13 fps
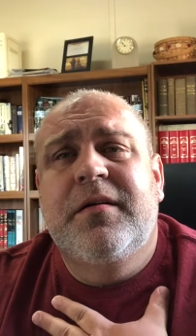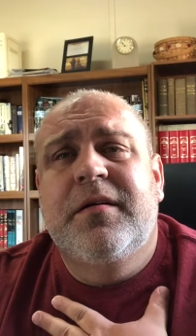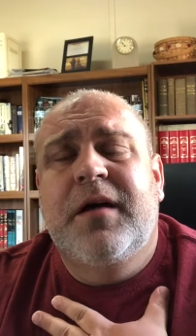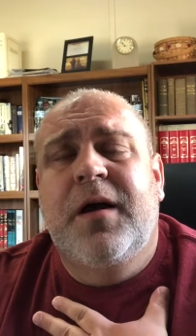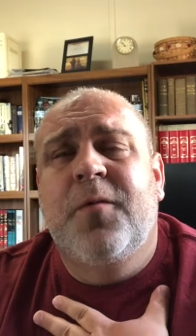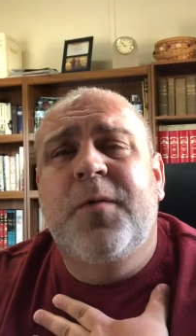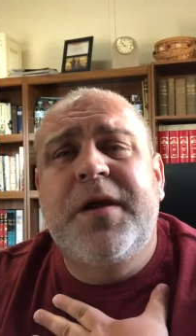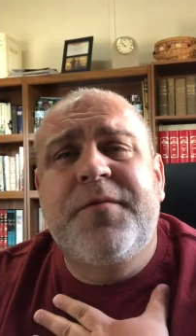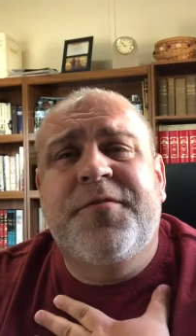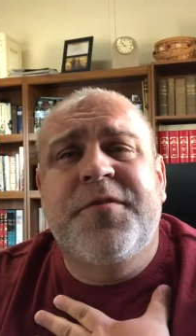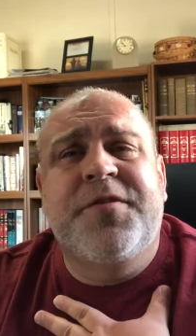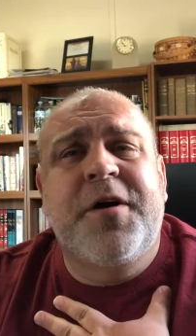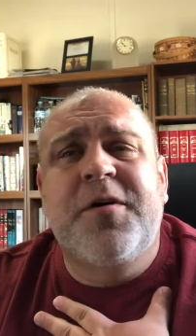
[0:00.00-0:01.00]
I weep
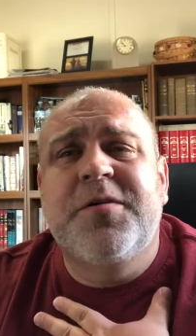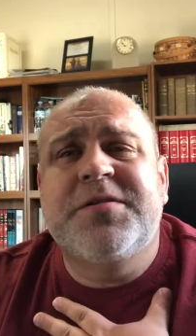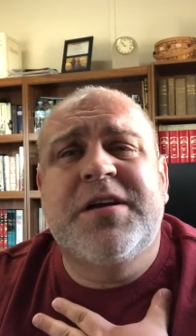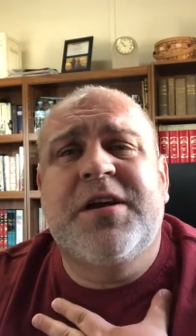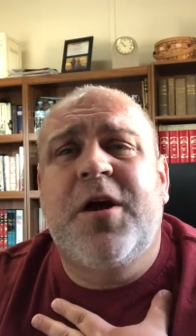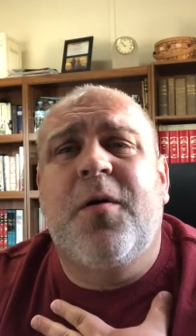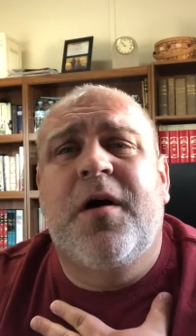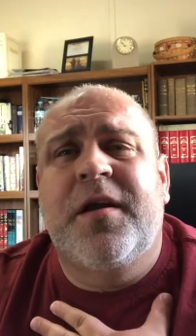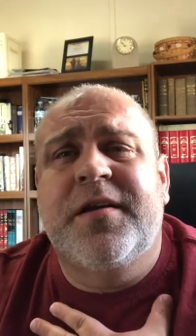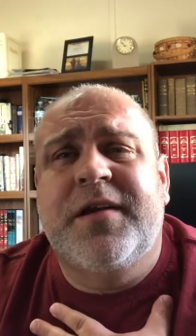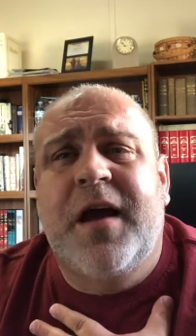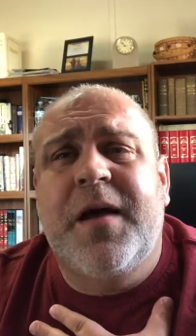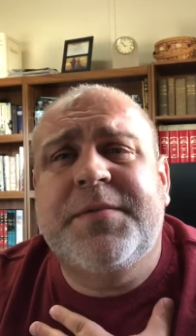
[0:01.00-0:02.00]
for those that go
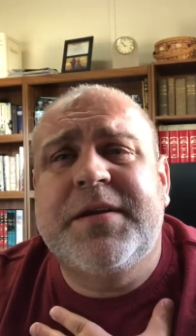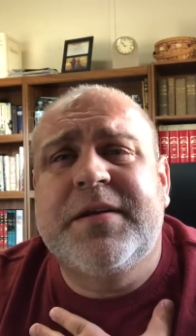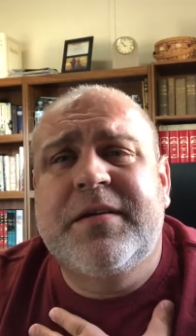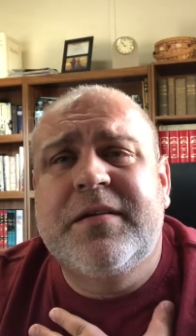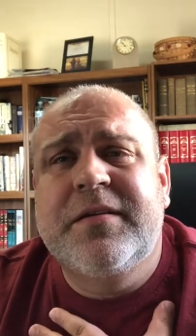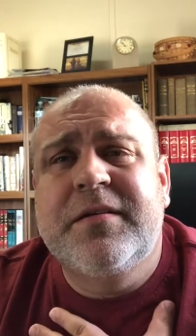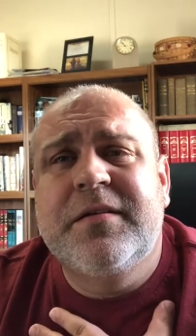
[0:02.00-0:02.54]
unadopted.